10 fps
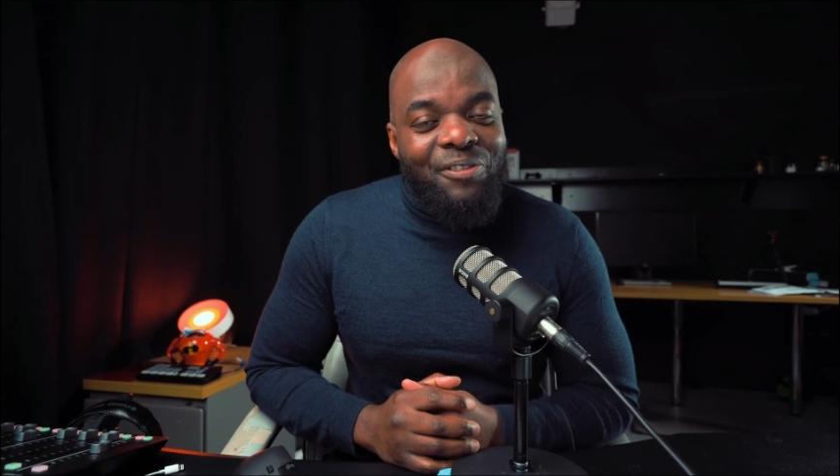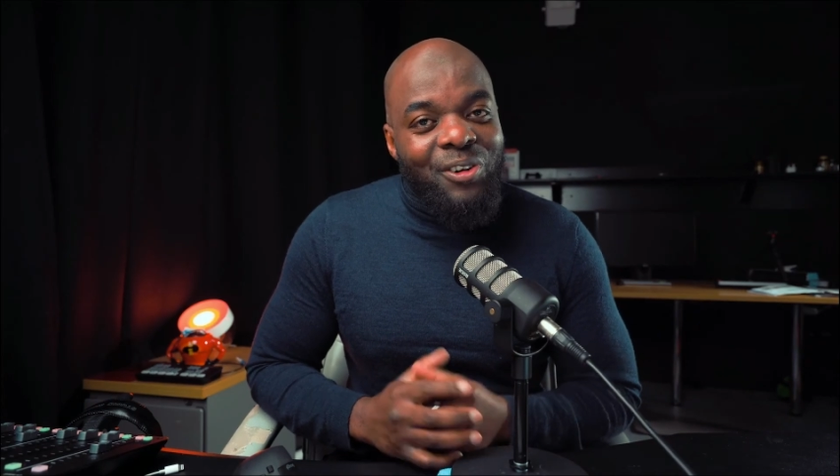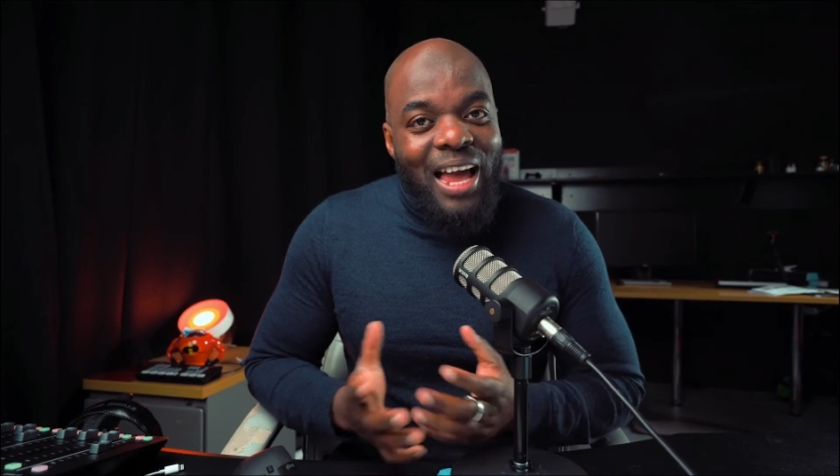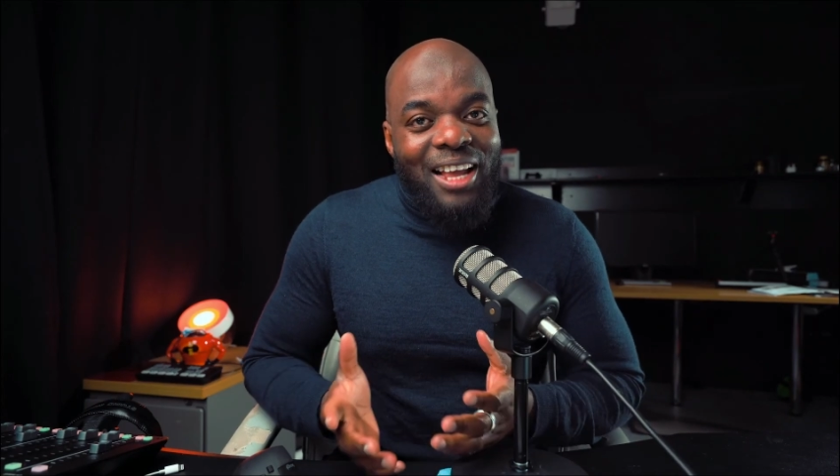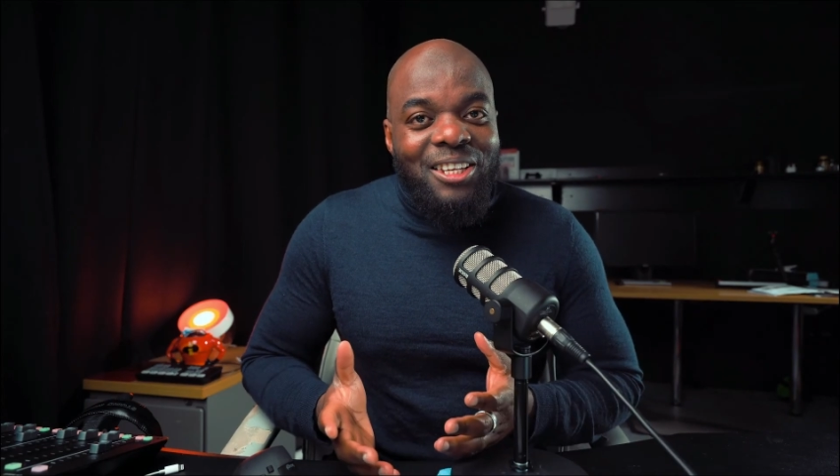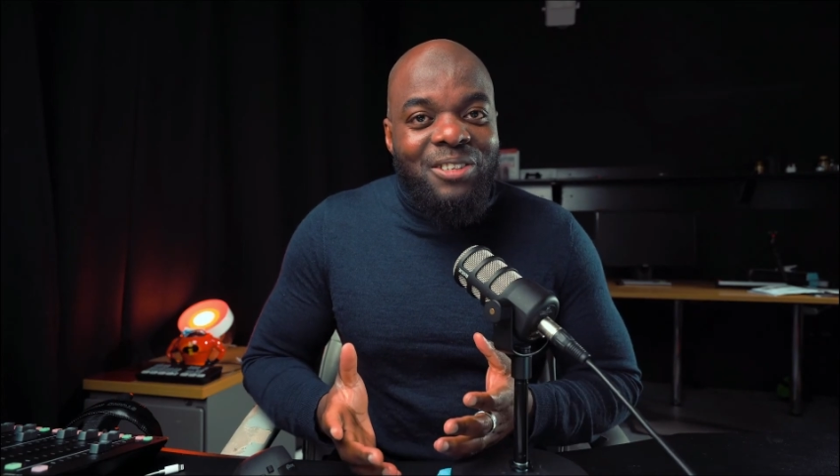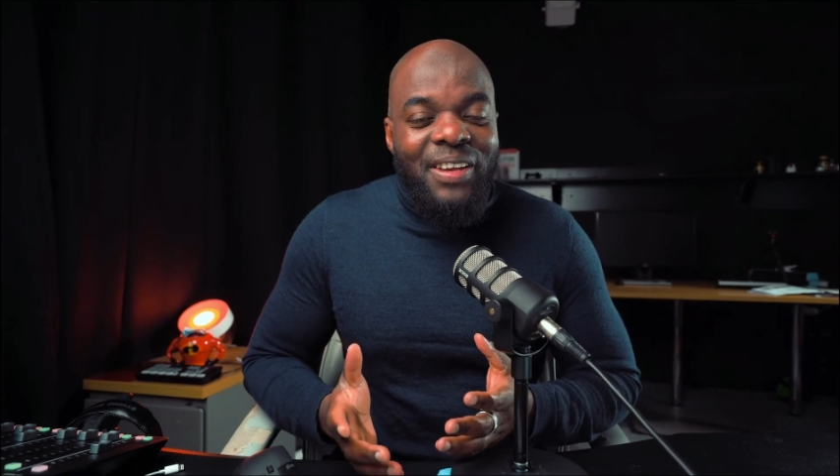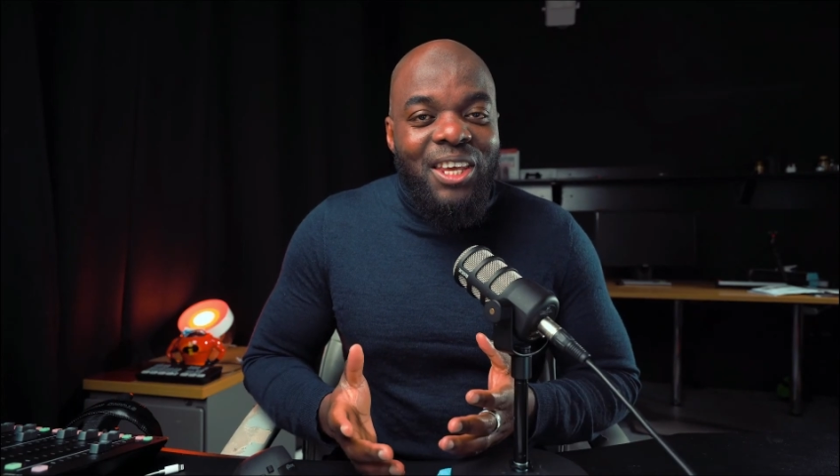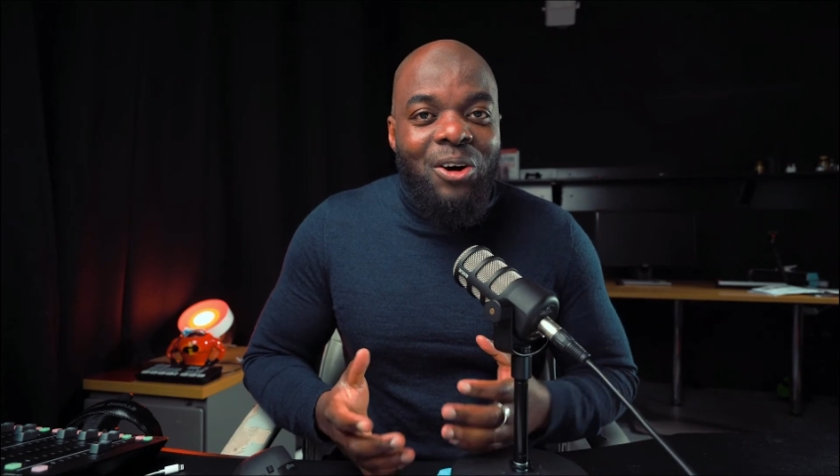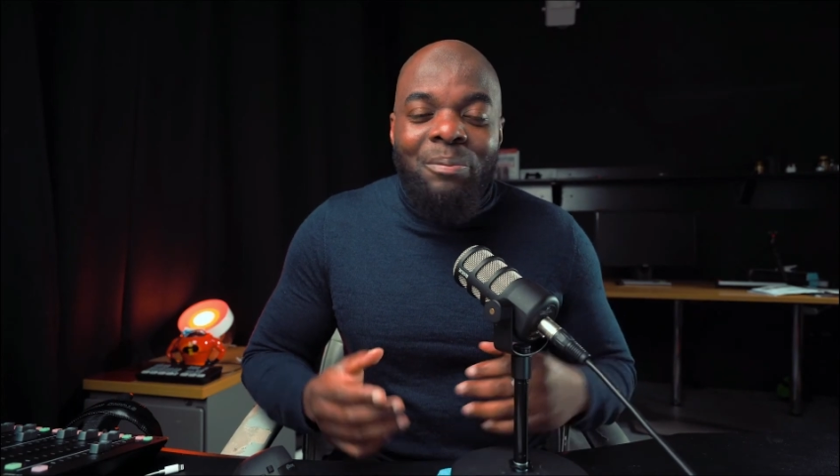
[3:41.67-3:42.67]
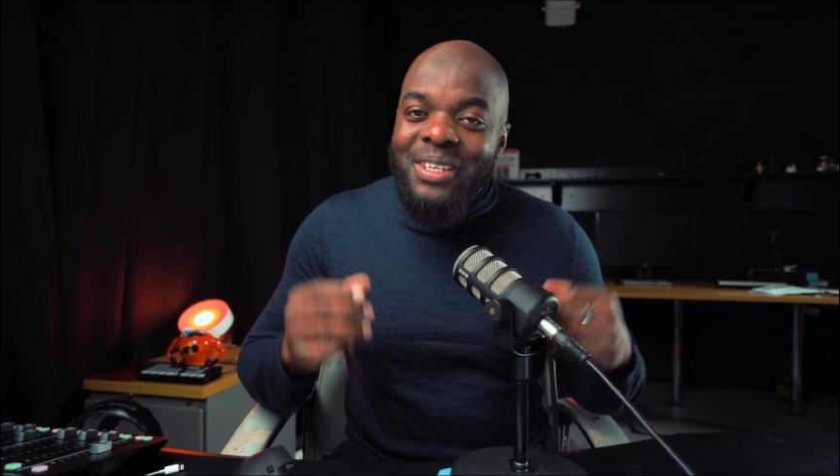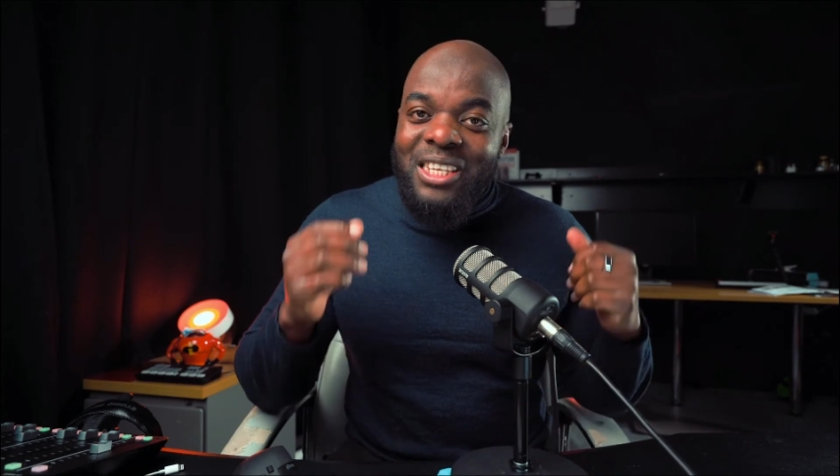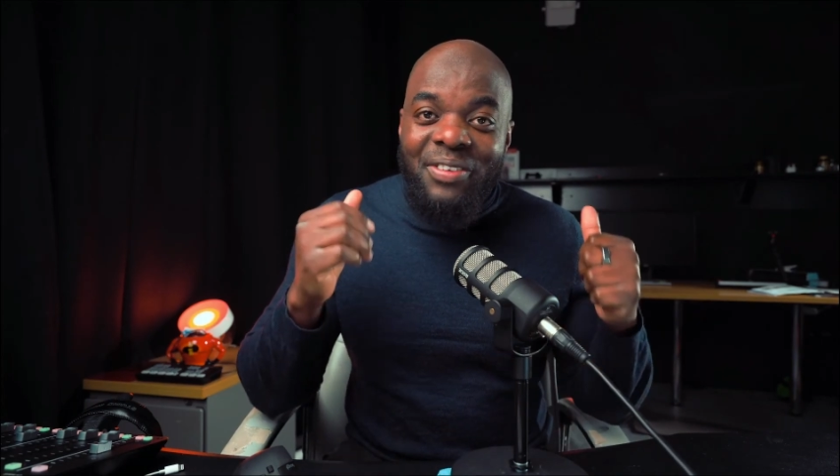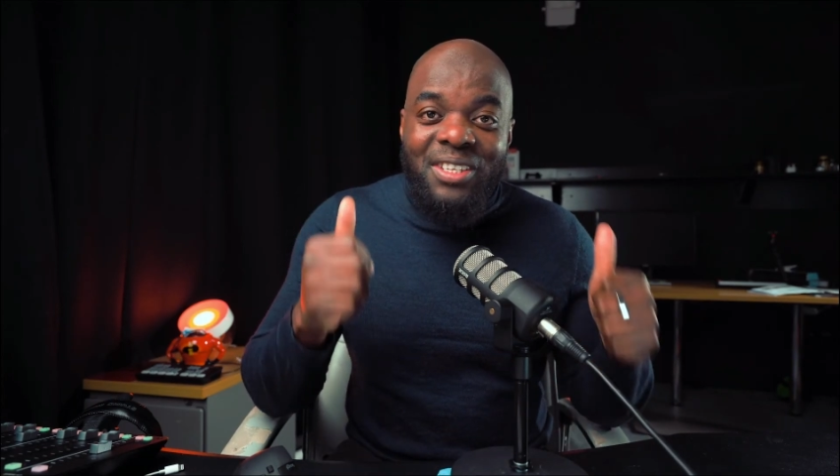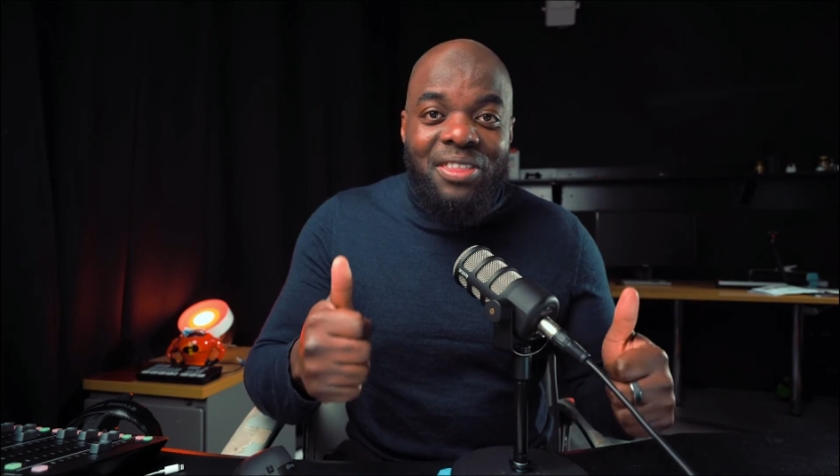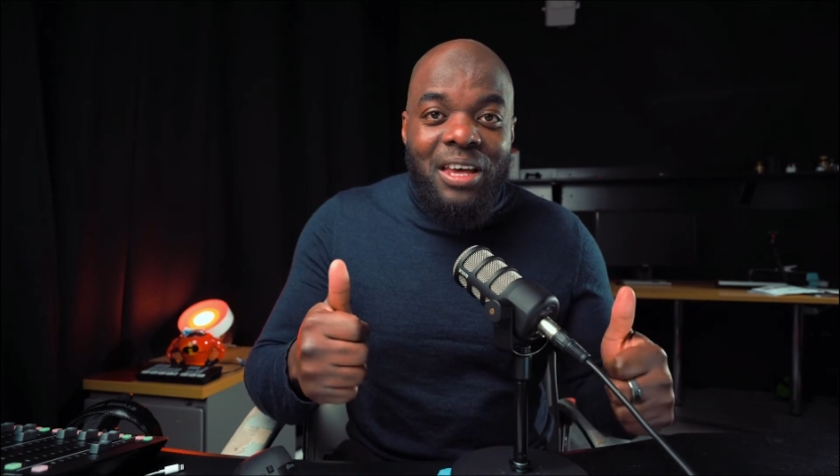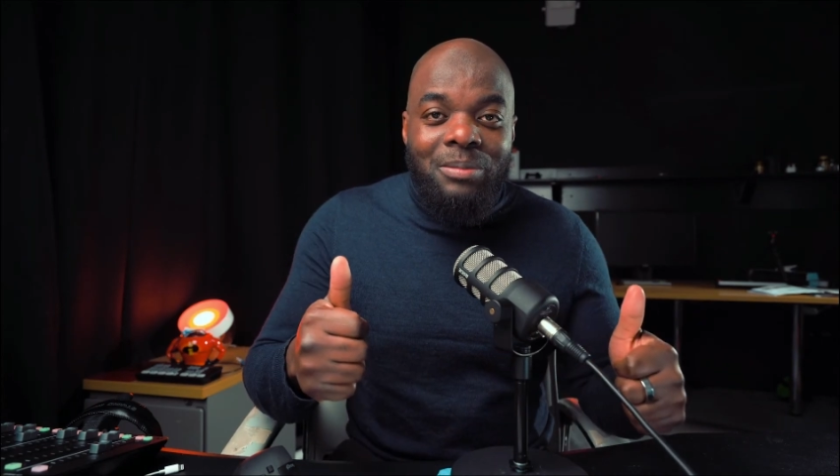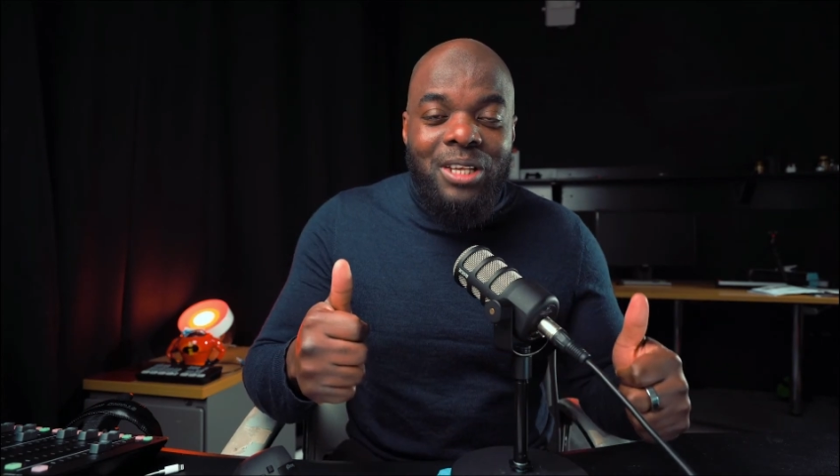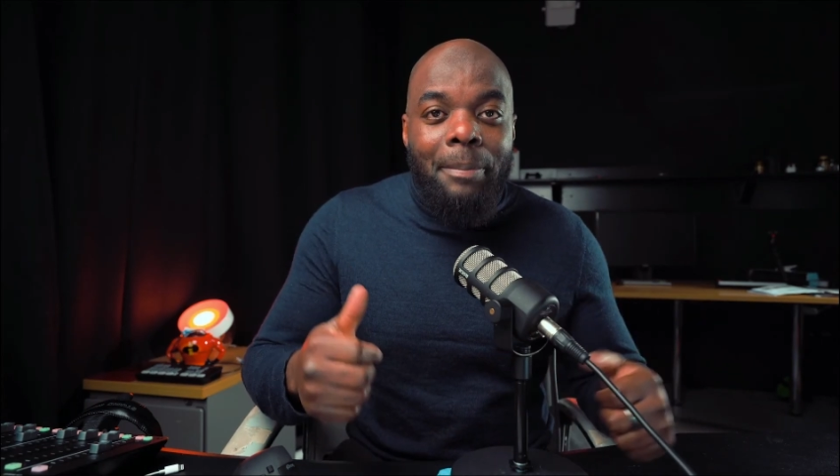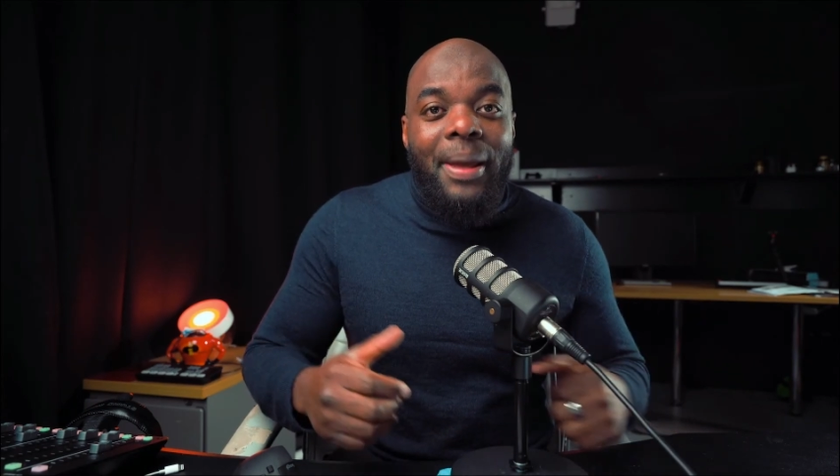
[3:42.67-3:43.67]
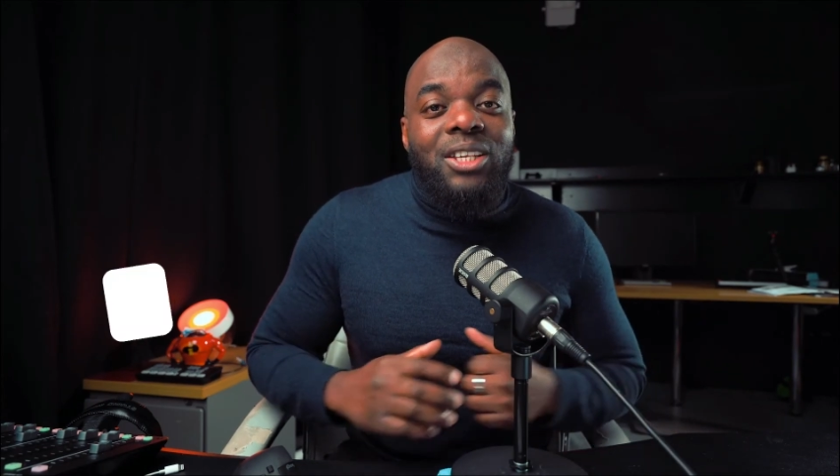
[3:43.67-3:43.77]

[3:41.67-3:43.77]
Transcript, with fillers: If you like this video, please give us a thumbs up